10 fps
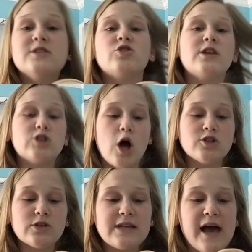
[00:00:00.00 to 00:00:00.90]
So this
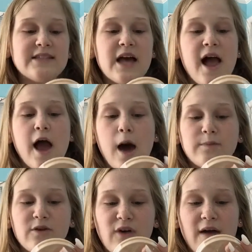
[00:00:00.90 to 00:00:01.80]
also says, up
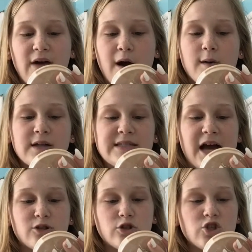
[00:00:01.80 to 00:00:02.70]
to 5 hours
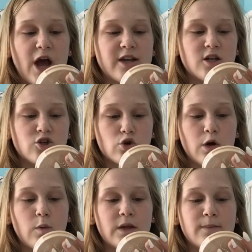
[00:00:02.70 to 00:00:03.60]
natural shine
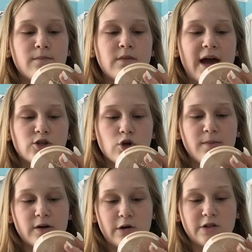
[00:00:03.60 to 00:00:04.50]
control with natural
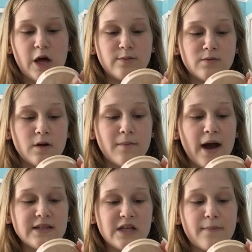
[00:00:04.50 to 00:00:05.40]
minerals helps
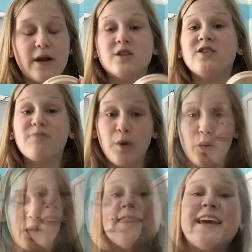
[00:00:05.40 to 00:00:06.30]
minimize the appearance of
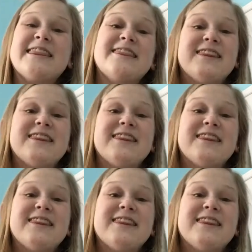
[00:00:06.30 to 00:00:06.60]
pores. And the